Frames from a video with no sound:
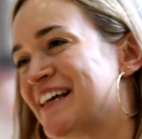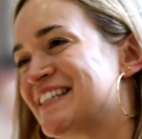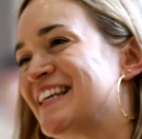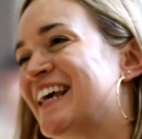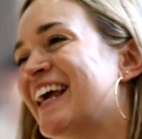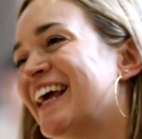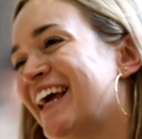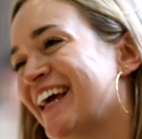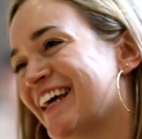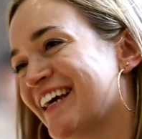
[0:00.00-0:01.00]
and
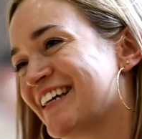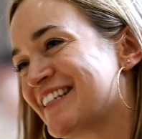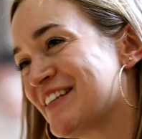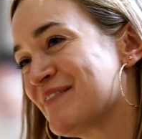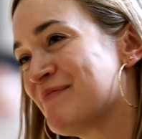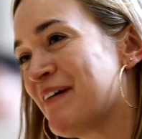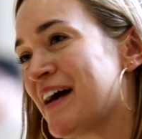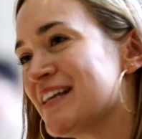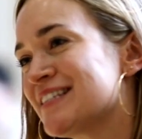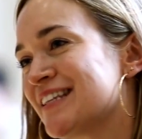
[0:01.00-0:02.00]

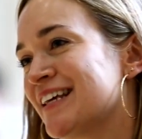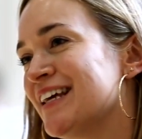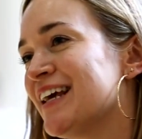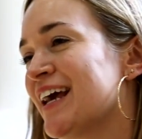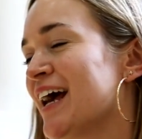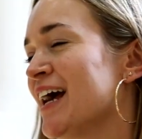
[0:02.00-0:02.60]
it has really